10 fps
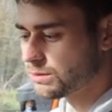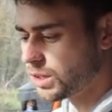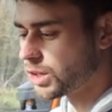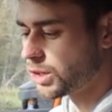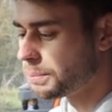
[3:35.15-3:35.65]

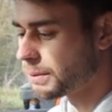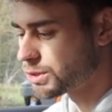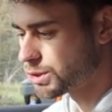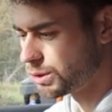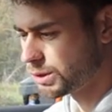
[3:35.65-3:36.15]
a couple of
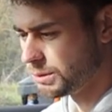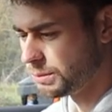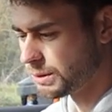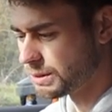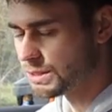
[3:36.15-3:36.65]
shortcut
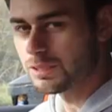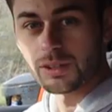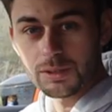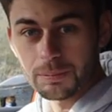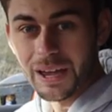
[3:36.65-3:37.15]
buttons, so
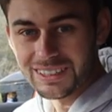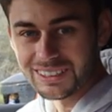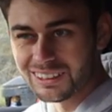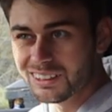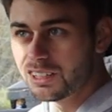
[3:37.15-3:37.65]
it's better